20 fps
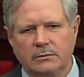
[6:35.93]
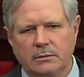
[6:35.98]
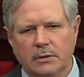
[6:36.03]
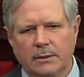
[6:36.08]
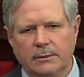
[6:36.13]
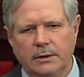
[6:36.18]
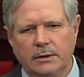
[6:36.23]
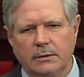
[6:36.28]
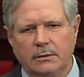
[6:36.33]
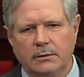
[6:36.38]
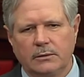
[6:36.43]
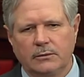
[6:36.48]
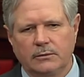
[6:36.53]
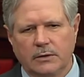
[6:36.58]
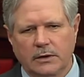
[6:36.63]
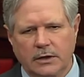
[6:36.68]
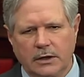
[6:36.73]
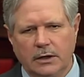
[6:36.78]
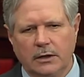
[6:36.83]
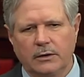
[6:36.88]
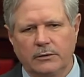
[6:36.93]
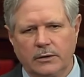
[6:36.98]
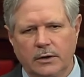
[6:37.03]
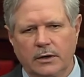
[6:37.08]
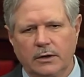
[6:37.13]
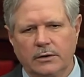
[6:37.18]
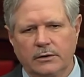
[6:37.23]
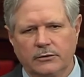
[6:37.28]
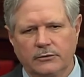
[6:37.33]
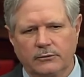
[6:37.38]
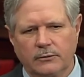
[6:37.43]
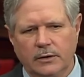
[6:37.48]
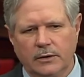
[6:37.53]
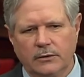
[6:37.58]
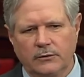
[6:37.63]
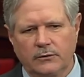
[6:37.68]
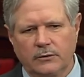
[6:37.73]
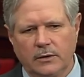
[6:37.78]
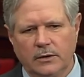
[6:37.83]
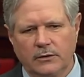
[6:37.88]
I mean, the care there
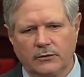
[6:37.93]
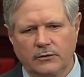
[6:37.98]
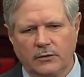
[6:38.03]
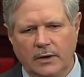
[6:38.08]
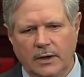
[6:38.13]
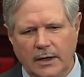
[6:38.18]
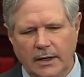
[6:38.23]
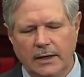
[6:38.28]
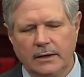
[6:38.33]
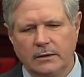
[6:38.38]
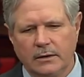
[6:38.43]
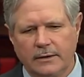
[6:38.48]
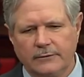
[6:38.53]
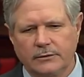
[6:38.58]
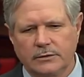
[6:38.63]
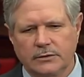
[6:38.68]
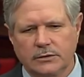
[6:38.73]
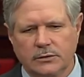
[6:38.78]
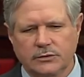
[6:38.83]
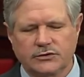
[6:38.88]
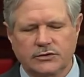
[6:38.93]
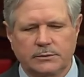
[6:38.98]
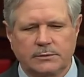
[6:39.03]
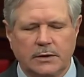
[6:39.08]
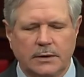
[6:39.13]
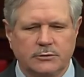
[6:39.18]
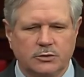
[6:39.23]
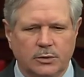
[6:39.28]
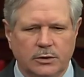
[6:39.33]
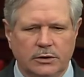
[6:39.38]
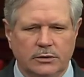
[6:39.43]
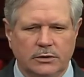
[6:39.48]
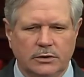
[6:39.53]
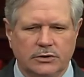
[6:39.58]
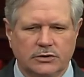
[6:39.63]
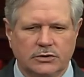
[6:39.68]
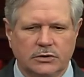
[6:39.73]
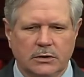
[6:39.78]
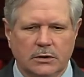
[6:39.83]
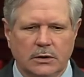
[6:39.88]
is high level. You know, sometimes we hear
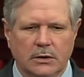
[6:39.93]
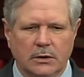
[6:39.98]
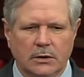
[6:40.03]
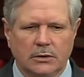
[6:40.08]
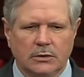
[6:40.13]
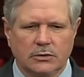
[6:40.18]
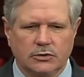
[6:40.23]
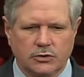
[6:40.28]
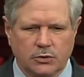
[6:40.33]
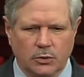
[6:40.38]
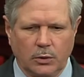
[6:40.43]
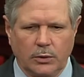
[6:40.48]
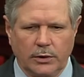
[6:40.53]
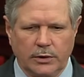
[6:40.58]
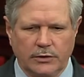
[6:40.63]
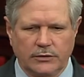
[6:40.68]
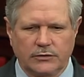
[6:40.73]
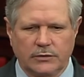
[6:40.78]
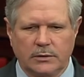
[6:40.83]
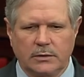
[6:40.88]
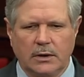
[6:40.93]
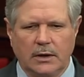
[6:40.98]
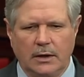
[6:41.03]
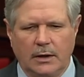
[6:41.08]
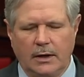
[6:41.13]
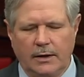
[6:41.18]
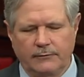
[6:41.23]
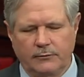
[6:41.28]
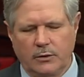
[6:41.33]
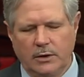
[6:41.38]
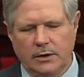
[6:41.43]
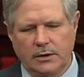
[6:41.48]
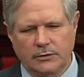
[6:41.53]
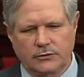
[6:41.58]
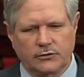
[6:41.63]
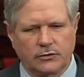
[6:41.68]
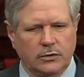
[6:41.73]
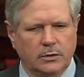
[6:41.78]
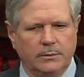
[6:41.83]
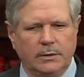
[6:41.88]
these stories and have great
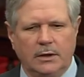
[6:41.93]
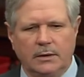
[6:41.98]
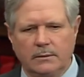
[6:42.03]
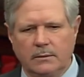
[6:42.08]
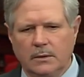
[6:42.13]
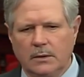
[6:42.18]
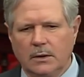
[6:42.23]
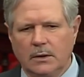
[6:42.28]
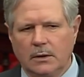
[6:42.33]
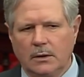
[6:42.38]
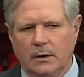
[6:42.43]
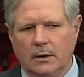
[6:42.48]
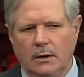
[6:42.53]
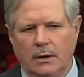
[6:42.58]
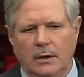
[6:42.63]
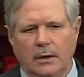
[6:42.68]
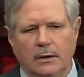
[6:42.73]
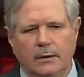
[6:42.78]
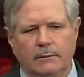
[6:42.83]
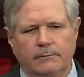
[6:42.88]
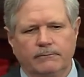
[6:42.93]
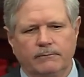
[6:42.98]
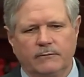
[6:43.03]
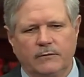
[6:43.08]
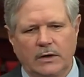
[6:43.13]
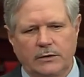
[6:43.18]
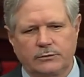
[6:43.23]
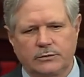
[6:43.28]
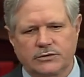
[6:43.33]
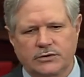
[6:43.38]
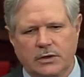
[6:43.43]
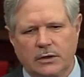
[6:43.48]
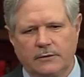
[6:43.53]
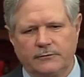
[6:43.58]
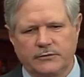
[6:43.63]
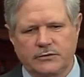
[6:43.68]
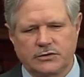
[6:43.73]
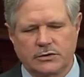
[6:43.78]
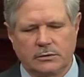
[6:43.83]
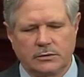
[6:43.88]
concern about veterans care
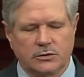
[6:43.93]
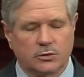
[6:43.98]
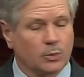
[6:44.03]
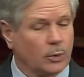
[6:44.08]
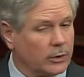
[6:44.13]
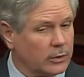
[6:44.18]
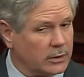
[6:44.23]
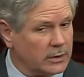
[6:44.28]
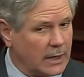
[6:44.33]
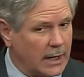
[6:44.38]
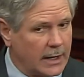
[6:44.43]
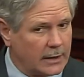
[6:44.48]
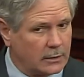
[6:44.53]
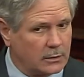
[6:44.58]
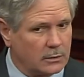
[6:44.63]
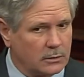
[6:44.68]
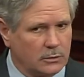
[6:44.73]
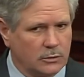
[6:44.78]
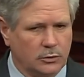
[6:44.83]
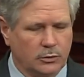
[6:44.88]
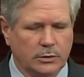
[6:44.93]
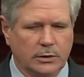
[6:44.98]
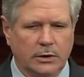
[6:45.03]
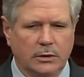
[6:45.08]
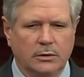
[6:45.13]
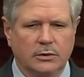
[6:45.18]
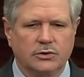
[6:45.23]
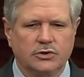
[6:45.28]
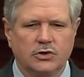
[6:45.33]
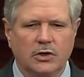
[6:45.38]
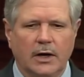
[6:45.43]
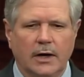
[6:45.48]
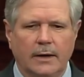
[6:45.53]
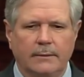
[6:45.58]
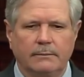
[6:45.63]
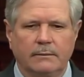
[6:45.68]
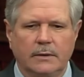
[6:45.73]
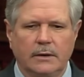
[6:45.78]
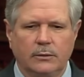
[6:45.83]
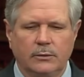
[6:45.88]
facilities where they're not doing a good job,
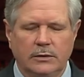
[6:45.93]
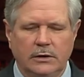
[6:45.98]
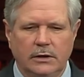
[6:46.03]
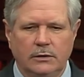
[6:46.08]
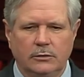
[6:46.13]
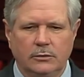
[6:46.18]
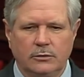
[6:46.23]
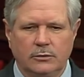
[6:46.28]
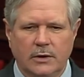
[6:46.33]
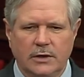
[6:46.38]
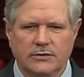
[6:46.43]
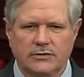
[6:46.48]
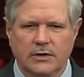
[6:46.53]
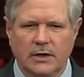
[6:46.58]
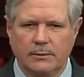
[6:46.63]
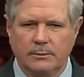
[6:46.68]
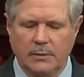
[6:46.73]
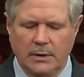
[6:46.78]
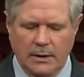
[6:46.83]
and we need to address that.